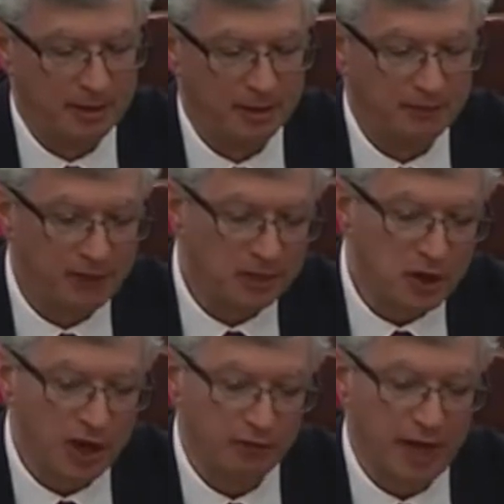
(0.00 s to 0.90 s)
Defense
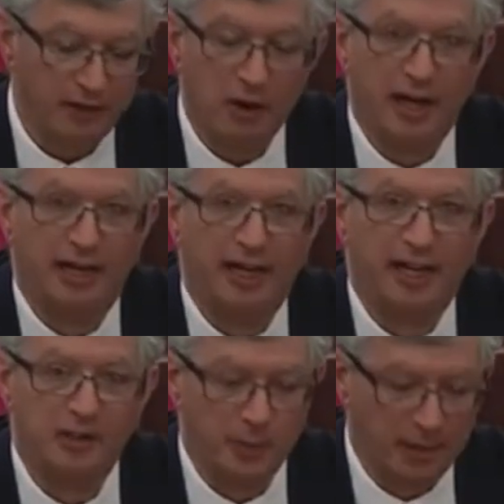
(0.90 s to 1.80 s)
contract auditing
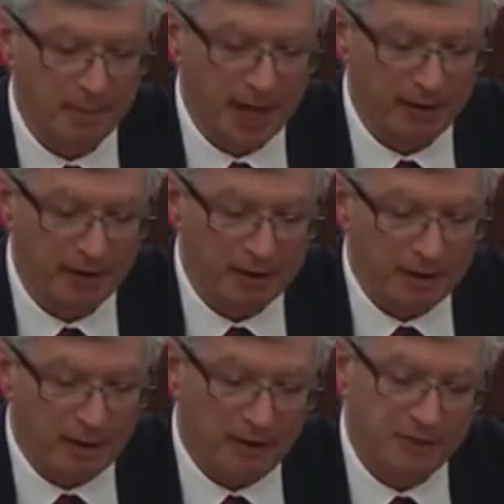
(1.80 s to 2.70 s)
has been a matter of